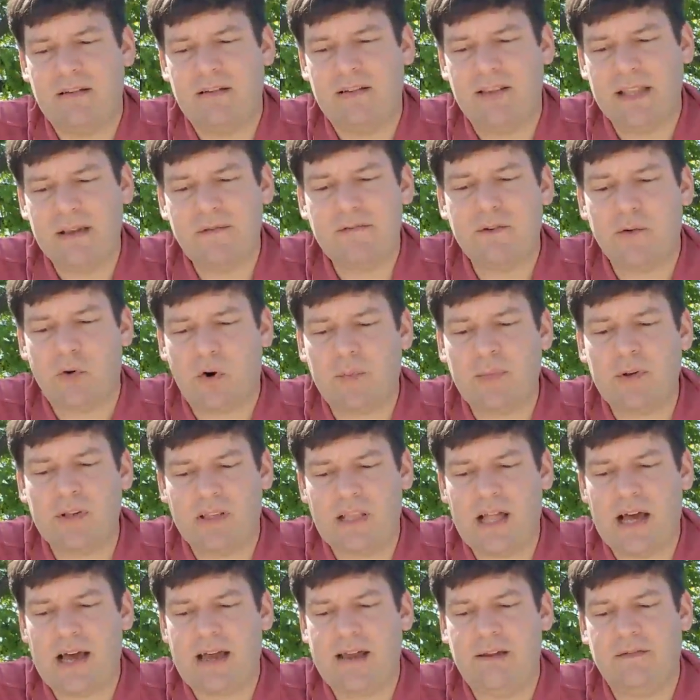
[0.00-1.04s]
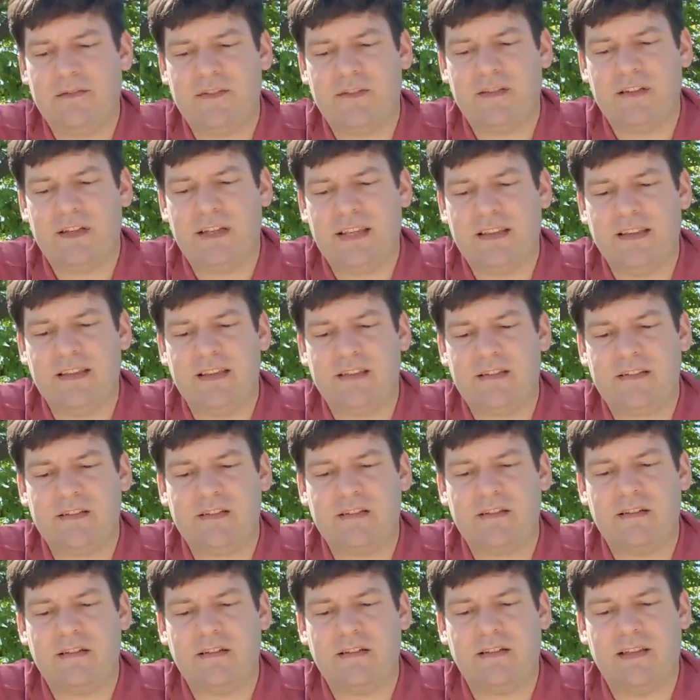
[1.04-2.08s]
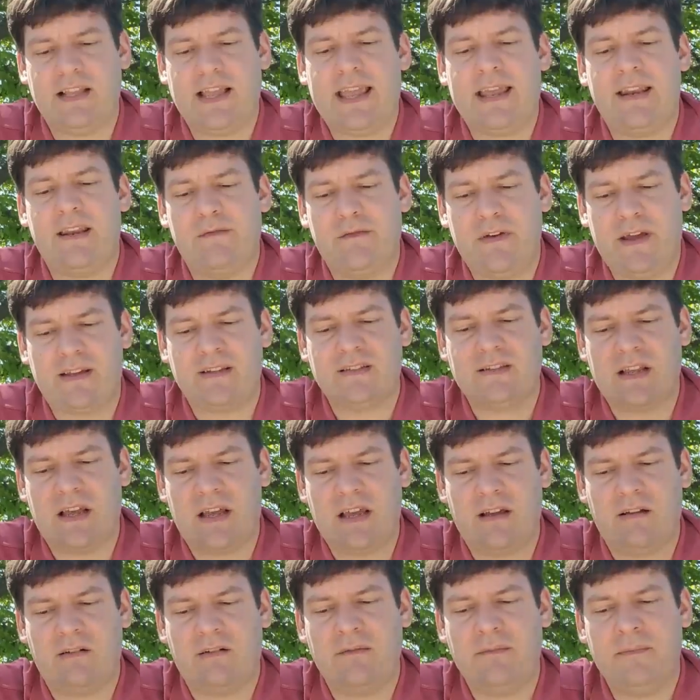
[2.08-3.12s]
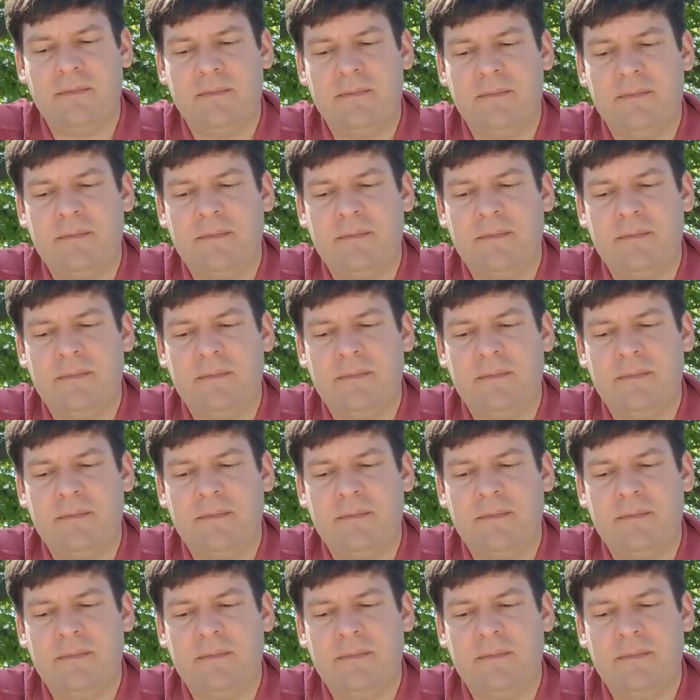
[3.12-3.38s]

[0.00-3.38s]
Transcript: Live normal lives in this land of exile,